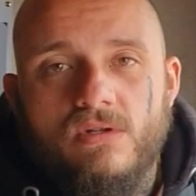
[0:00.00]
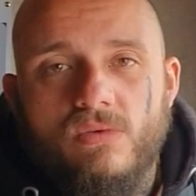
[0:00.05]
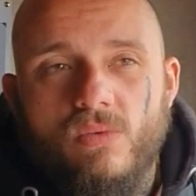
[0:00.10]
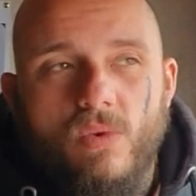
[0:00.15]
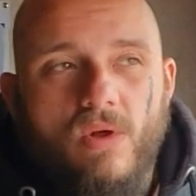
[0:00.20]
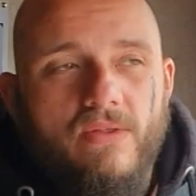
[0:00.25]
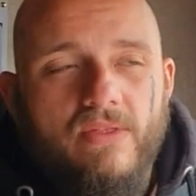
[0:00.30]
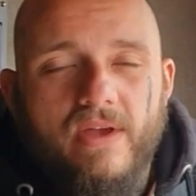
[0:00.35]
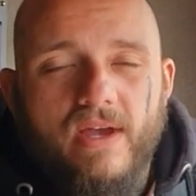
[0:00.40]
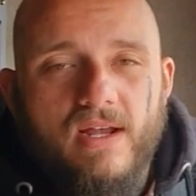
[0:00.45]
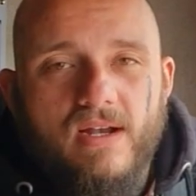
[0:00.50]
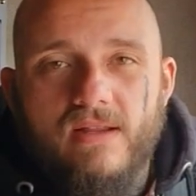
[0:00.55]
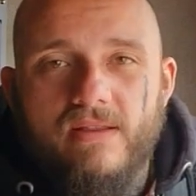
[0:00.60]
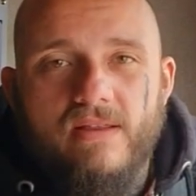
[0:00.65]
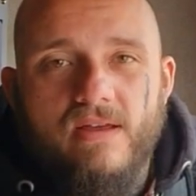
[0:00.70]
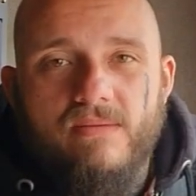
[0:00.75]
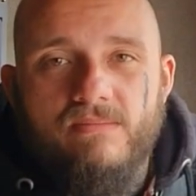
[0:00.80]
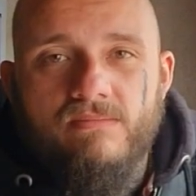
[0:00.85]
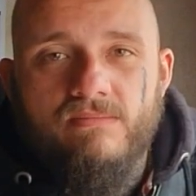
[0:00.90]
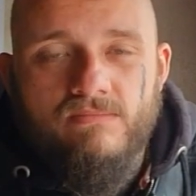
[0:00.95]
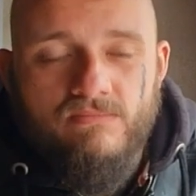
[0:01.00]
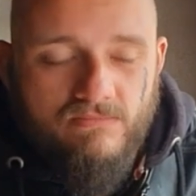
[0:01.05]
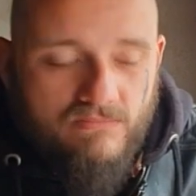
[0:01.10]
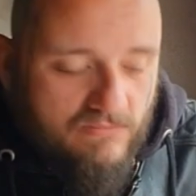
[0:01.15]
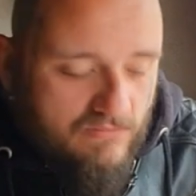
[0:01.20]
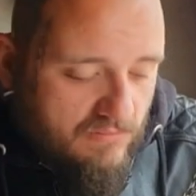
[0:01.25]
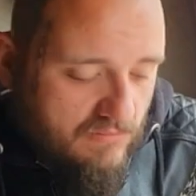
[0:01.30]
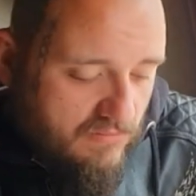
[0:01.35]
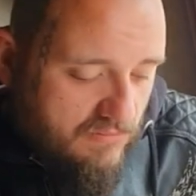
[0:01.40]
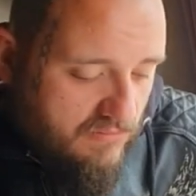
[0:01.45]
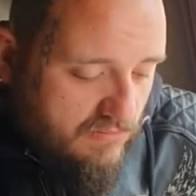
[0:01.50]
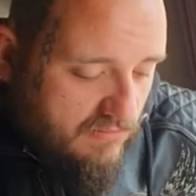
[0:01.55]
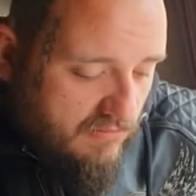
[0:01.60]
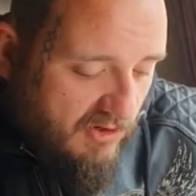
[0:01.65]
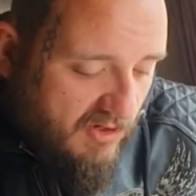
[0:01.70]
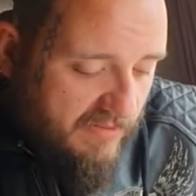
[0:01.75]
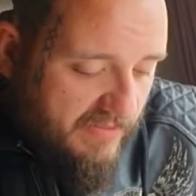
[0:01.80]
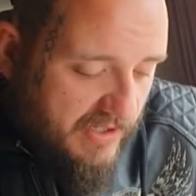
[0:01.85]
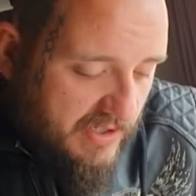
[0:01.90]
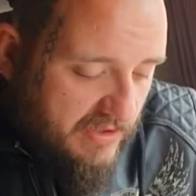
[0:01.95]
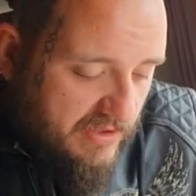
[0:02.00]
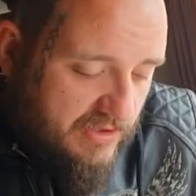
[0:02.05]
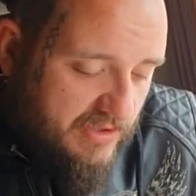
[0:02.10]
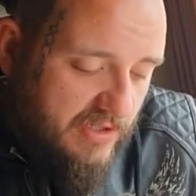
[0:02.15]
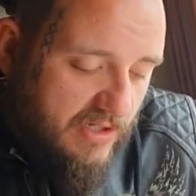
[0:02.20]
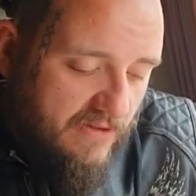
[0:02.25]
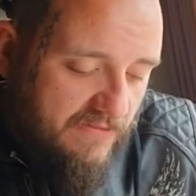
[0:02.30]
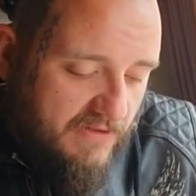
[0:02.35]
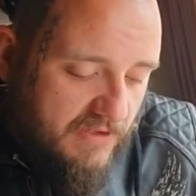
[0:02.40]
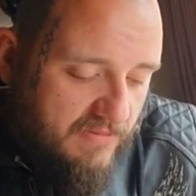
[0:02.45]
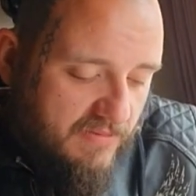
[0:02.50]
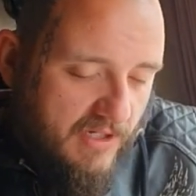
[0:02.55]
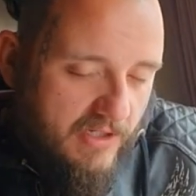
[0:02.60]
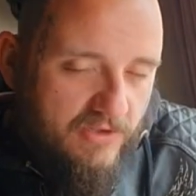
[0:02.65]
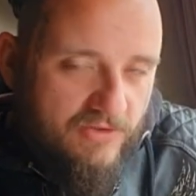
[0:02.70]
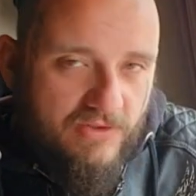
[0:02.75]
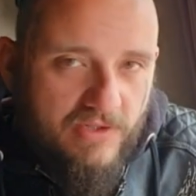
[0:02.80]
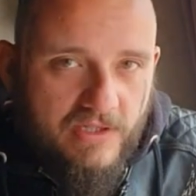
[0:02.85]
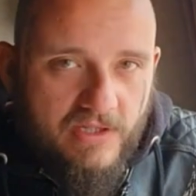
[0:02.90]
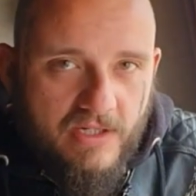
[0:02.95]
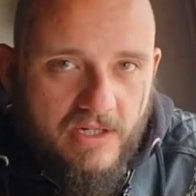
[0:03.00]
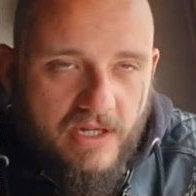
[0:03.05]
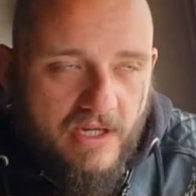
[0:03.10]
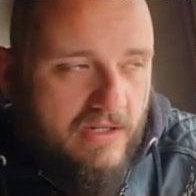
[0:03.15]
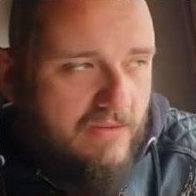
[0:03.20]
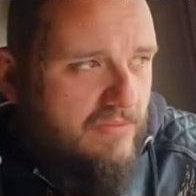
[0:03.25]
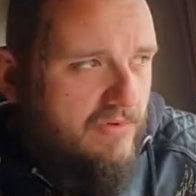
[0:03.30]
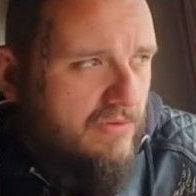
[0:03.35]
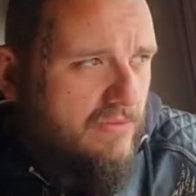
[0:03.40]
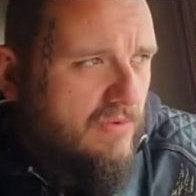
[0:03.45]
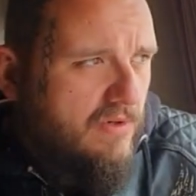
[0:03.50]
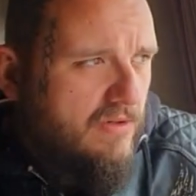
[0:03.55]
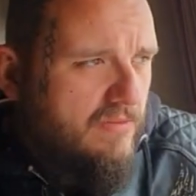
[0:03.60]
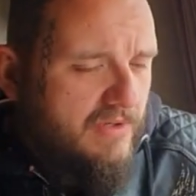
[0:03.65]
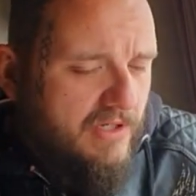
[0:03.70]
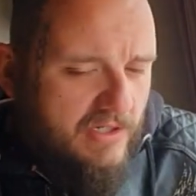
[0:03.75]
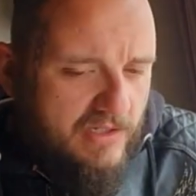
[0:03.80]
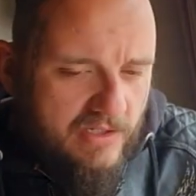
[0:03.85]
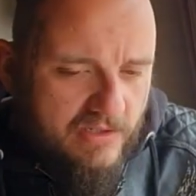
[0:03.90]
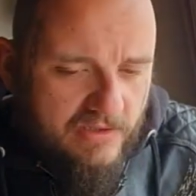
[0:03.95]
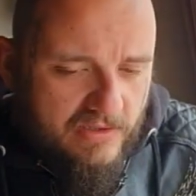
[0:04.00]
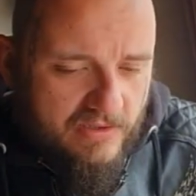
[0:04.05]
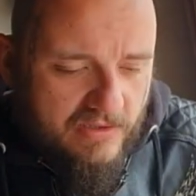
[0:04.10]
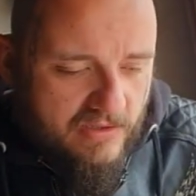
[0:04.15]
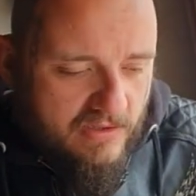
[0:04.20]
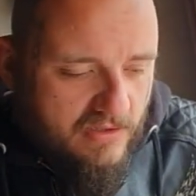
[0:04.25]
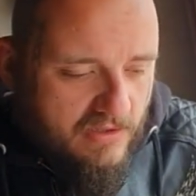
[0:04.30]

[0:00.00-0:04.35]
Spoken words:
What the hell are them? Well, I mean, it's self-explanatory in the name, but what I mean is,